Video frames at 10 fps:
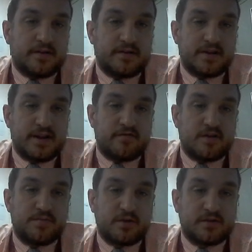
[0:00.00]

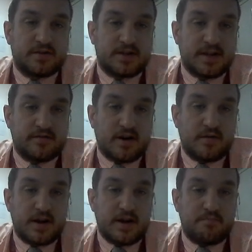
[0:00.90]
0 plus
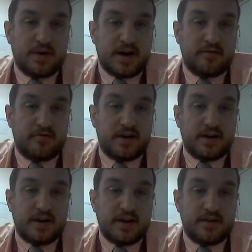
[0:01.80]
0 in binary
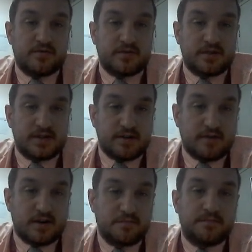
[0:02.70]
equals
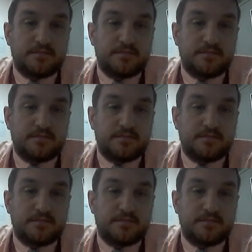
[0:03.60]
0.